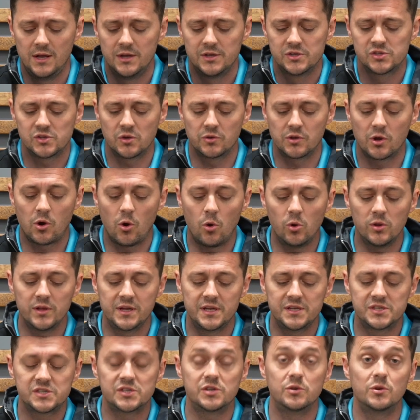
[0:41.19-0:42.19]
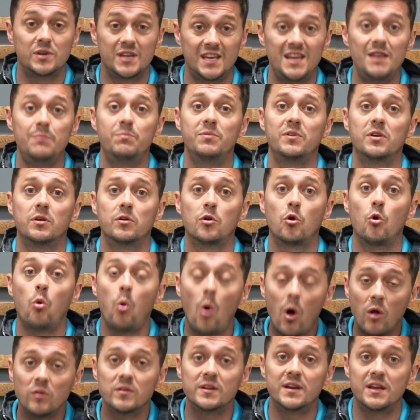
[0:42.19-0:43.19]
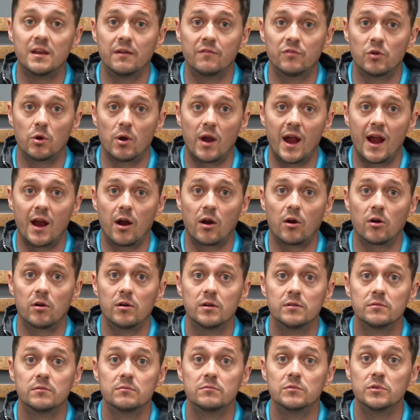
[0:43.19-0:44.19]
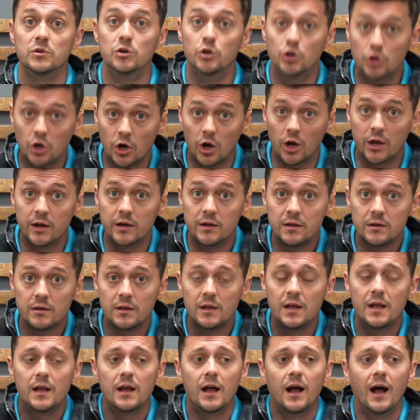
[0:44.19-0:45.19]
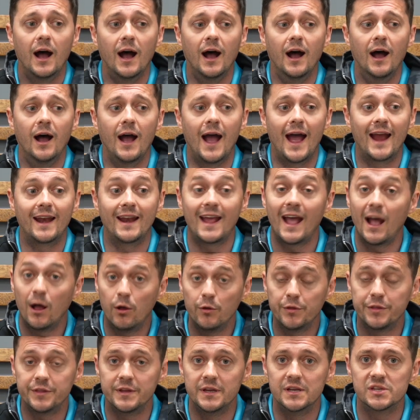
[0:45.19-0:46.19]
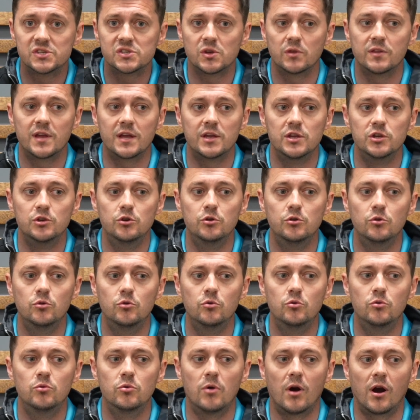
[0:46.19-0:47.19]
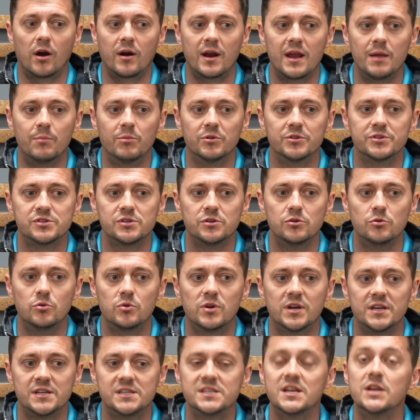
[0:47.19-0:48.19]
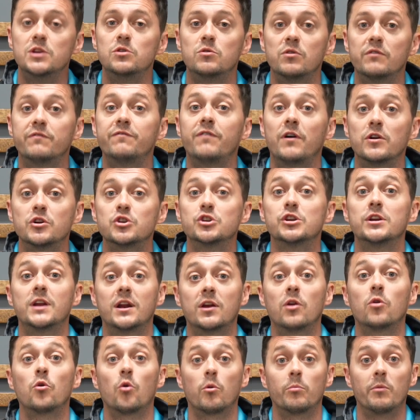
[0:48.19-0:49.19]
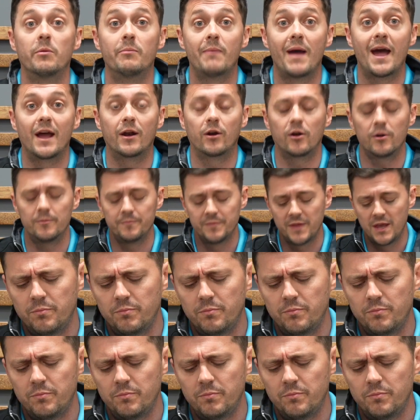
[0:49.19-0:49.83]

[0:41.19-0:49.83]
So the goal is to keep the quality of your air good and healthy so that you are able to continue to function in a normal manner.